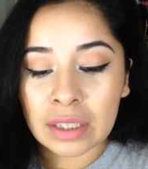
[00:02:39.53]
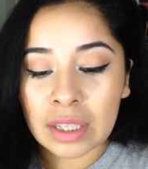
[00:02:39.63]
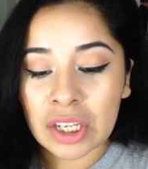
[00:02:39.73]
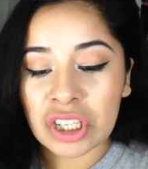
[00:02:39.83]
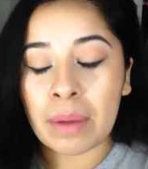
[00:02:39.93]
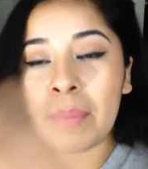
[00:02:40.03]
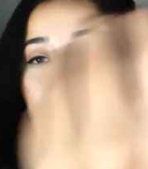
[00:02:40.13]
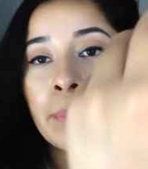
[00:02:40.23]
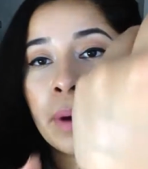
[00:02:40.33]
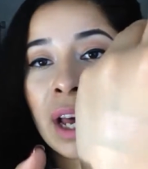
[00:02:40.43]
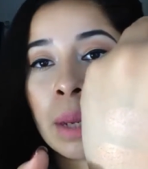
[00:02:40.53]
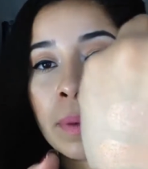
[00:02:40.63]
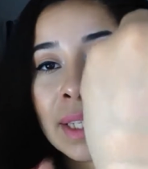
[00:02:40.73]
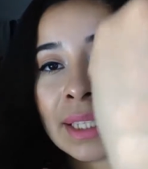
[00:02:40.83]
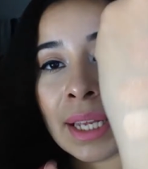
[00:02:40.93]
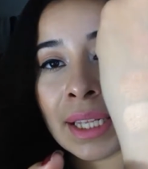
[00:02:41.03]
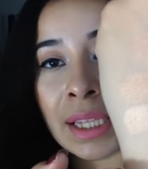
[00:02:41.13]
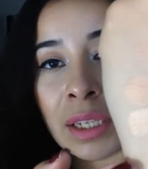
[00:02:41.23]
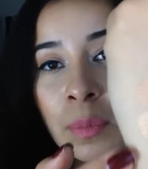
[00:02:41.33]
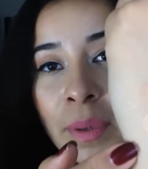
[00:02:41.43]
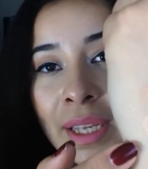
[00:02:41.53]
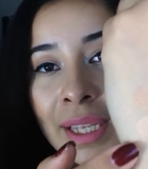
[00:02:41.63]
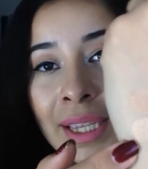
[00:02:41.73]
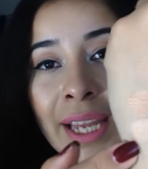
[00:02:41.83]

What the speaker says: the Champagne Pop is a little bit